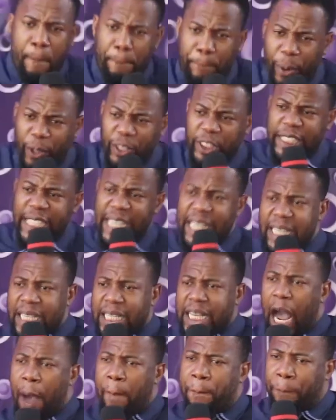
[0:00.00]
putting
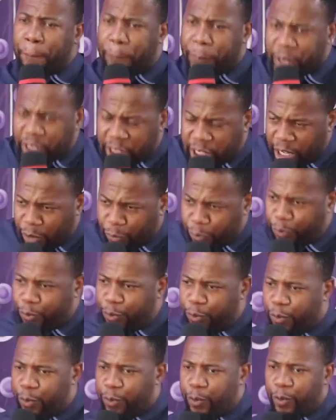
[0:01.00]
captive
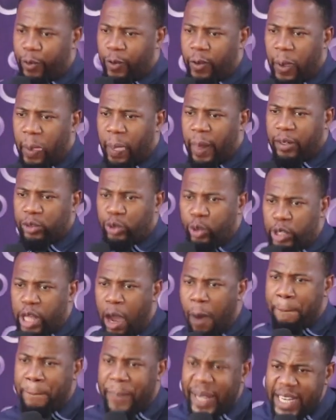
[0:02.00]
to the
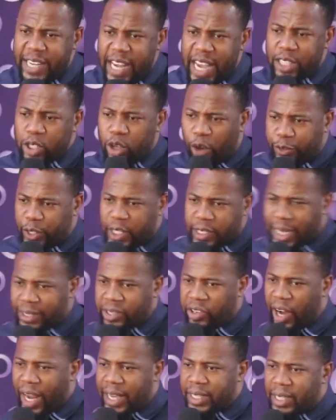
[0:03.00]
obedience of Jesus
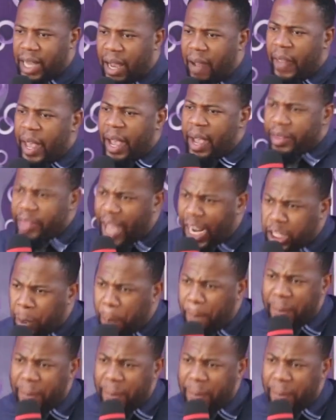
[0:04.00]
Christ. Eh? That